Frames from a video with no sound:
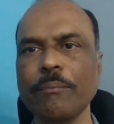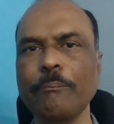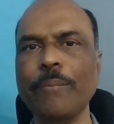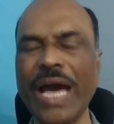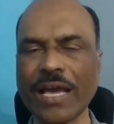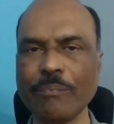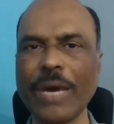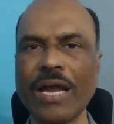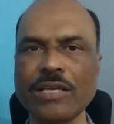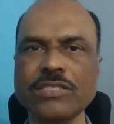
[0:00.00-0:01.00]
bank
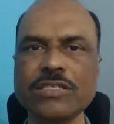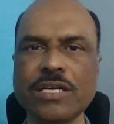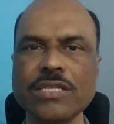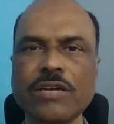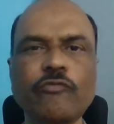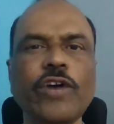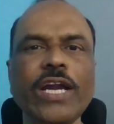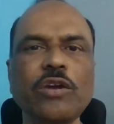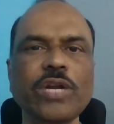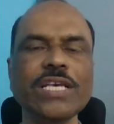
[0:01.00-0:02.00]
manager and then
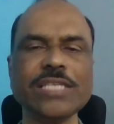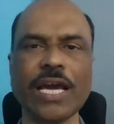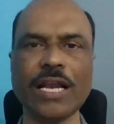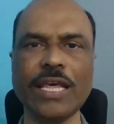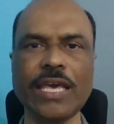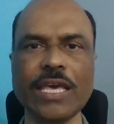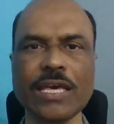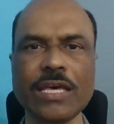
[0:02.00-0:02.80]
find out exactly